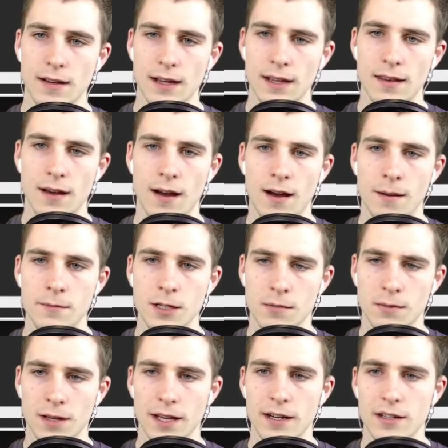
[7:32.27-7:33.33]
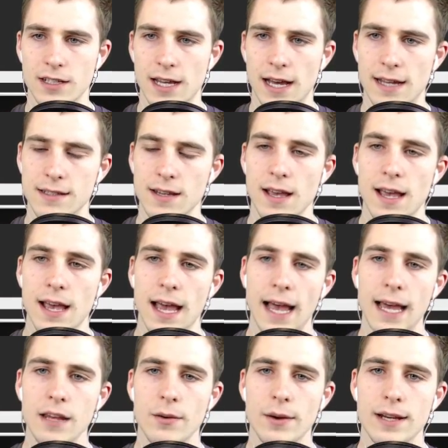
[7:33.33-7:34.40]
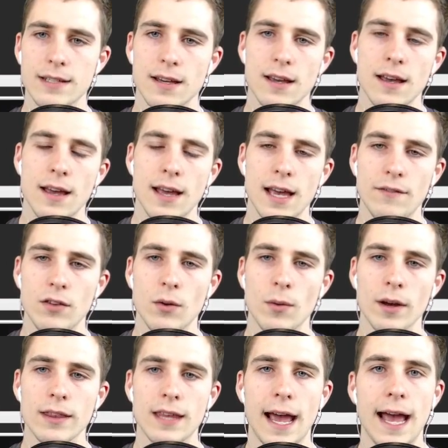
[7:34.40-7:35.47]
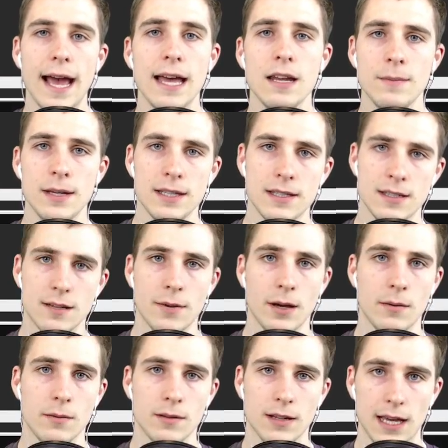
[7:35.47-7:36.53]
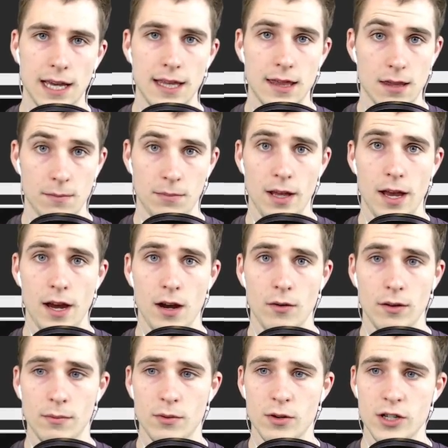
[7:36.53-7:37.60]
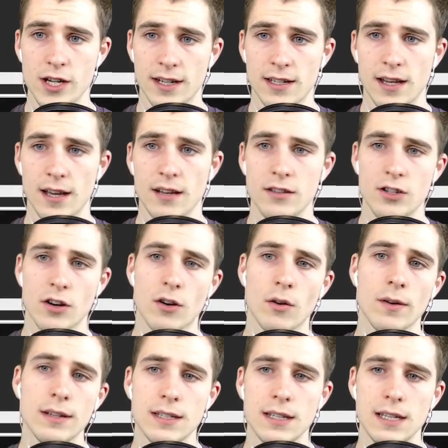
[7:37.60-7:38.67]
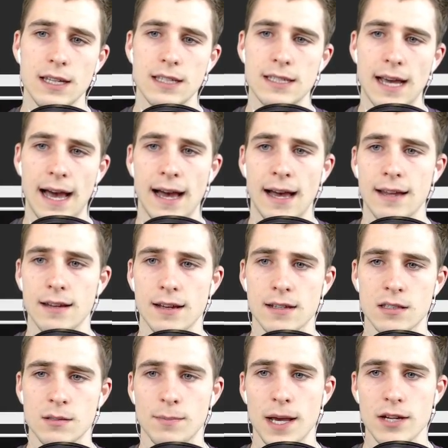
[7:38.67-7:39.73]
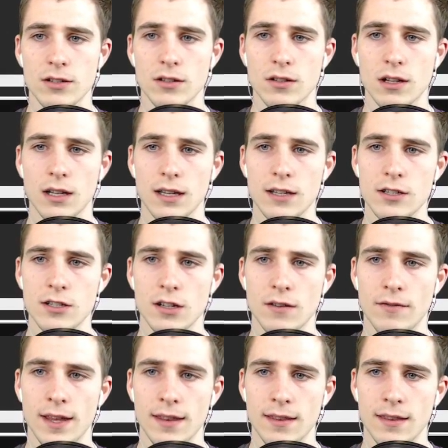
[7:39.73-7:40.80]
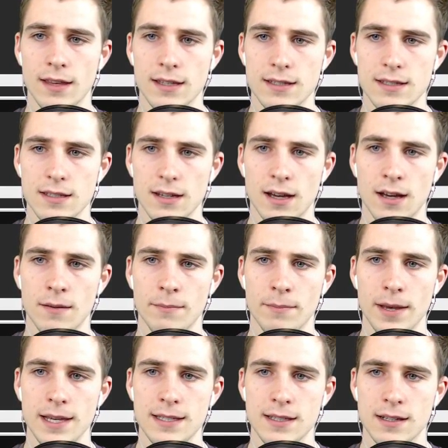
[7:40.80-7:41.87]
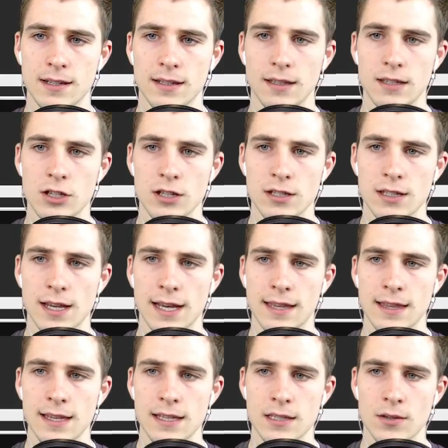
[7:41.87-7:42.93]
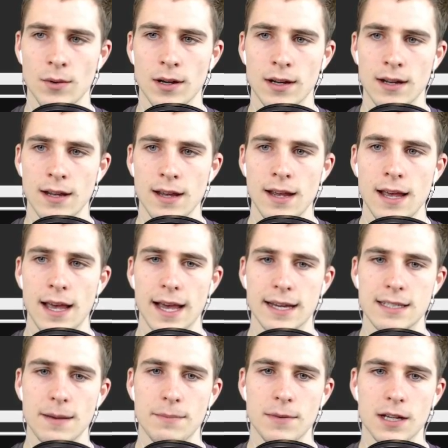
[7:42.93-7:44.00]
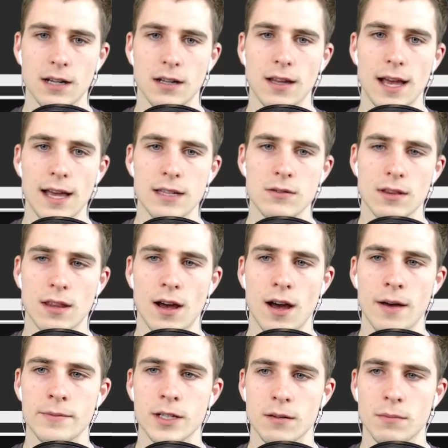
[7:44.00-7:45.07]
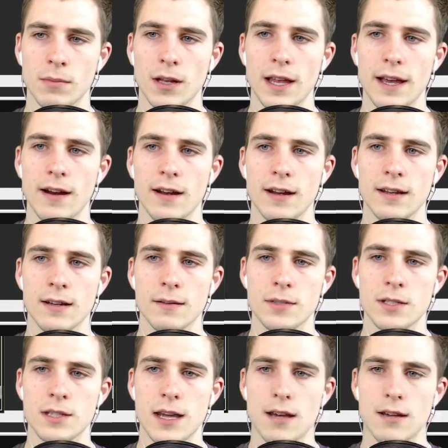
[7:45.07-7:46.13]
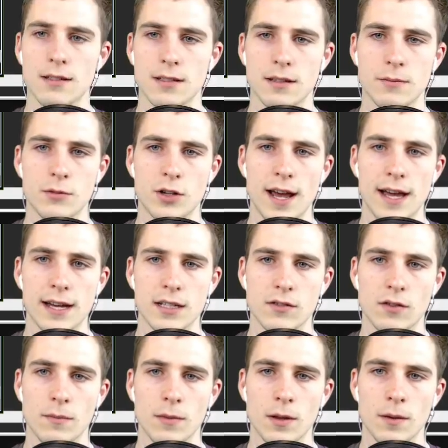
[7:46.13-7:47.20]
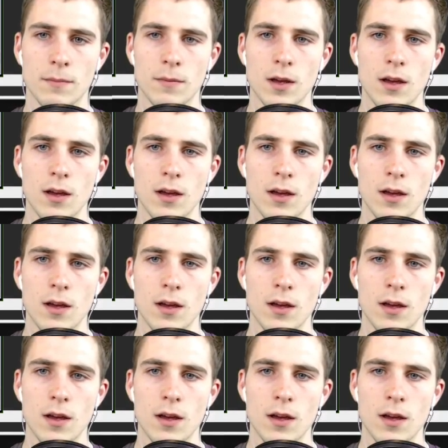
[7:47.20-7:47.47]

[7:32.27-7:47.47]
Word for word: in the object player stats. Anyways, if you want the enemies to be able to hit the player with projectiles, you're going to need to add a special collision event that's um, basically just like this one, except it collides with the object player and subtracts from the